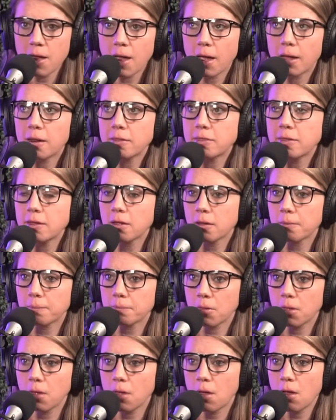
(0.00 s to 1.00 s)
And I think
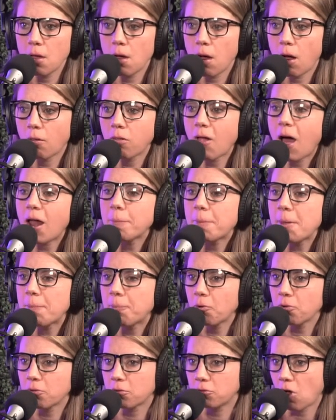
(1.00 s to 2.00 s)
a lot of
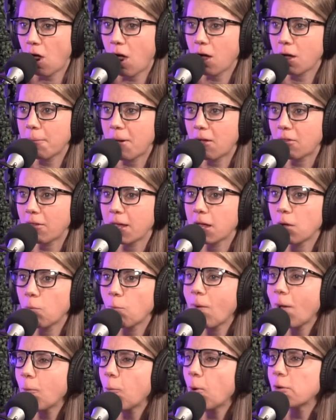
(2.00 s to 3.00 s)
people talk about like,
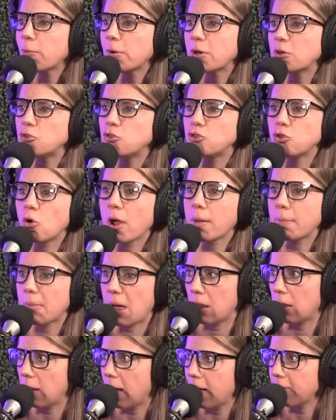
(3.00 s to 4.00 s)
well, I want to enjoy
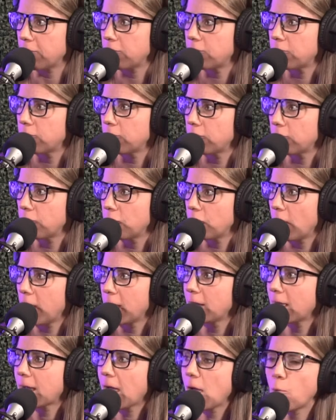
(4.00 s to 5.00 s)
my life.
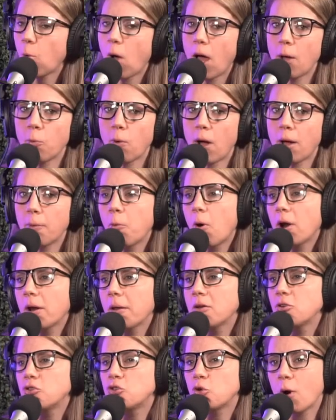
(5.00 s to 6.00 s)
Right? Like I, I, I want to
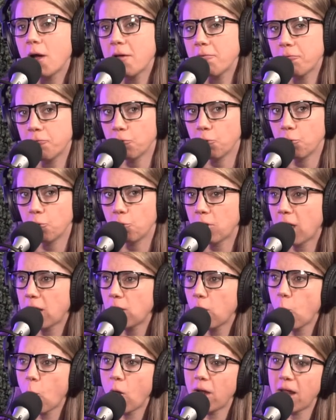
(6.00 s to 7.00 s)
enjoy food. I
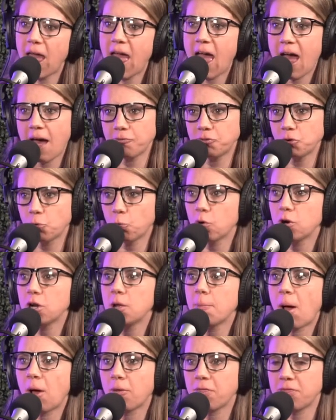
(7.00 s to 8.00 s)
don't want to have to worry
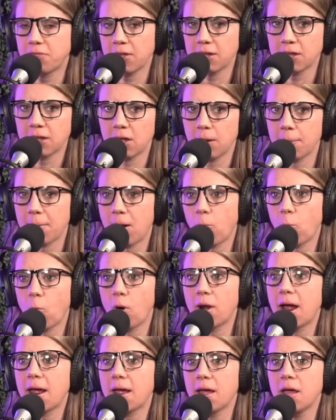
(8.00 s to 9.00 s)
about thinking about
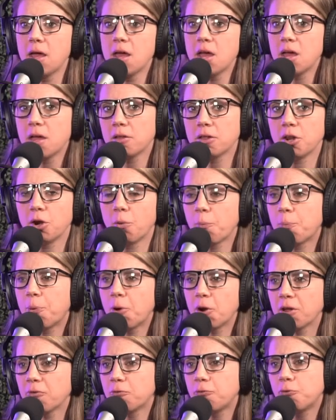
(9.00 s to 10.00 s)
what I, you know,
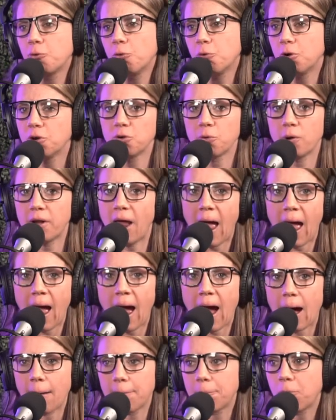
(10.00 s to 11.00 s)
putting food into an
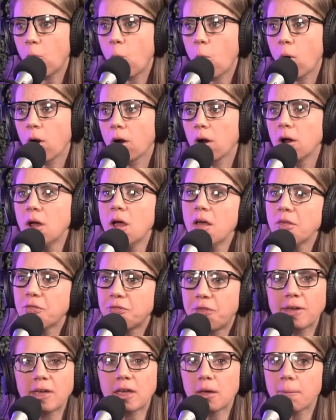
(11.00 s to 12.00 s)
app or
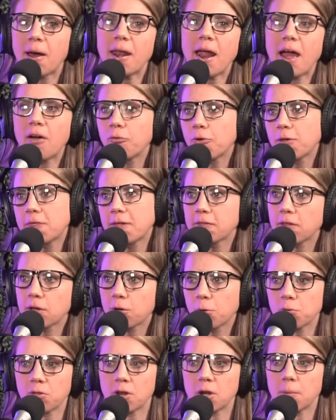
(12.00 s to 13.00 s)
thinking about everything that
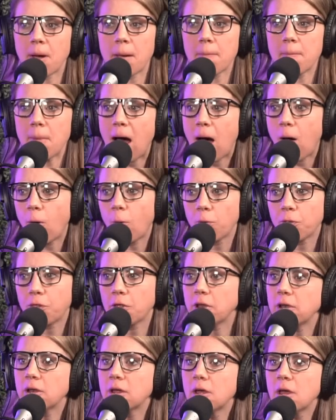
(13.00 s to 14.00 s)
goes into my mouth.
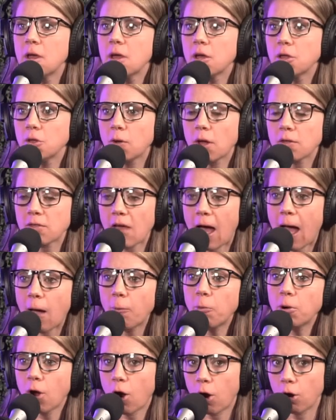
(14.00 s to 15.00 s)
And you guys, I
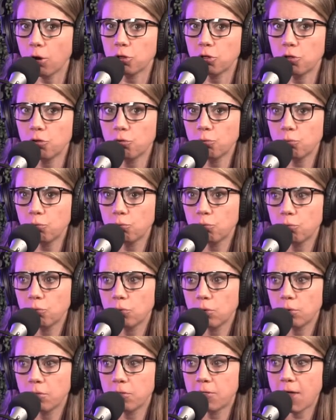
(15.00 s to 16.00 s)
would argue
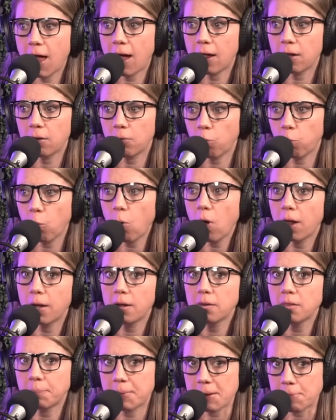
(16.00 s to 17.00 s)
that
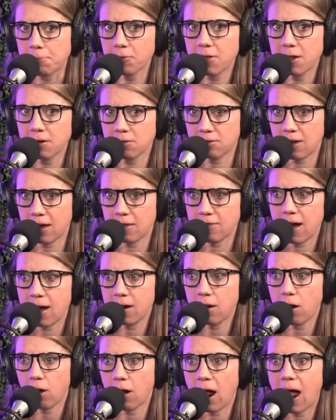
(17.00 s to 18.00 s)
one, the people that say
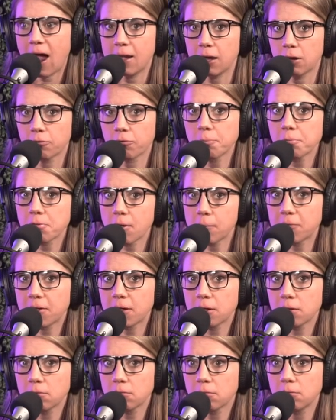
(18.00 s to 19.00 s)
that are hiding from
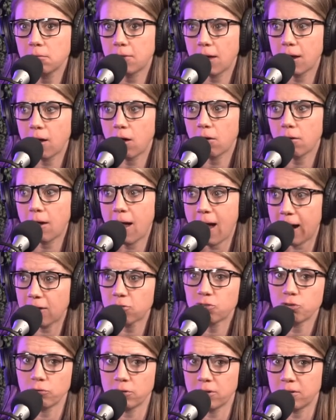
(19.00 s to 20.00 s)
something. They are
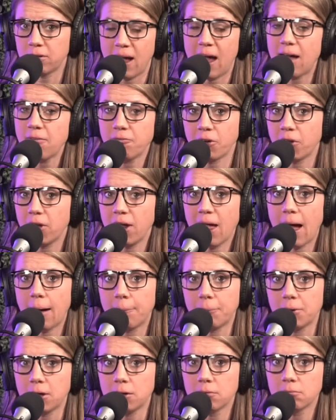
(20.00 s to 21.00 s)
actually not very
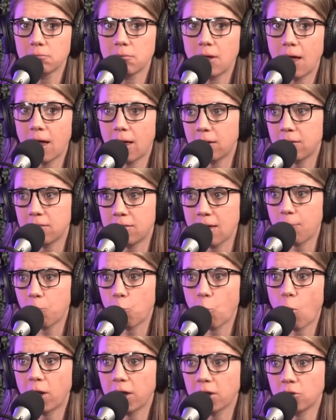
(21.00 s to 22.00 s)
happy. And them
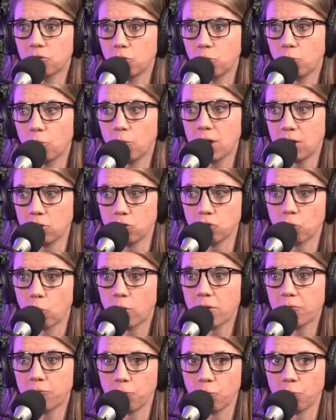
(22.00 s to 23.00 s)
wanting to
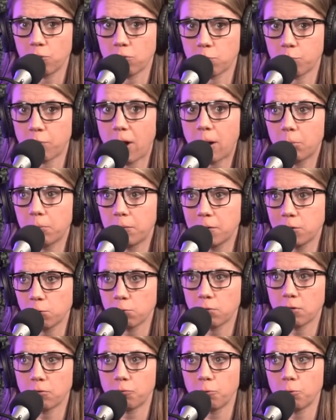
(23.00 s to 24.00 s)
enjoy food is probably
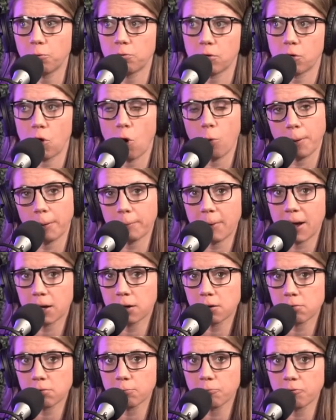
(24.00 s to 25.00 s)
using food as a coping
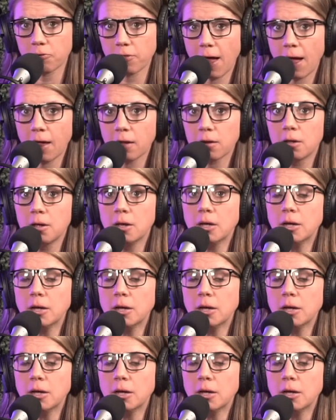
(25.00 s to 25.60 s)
mechanism for that.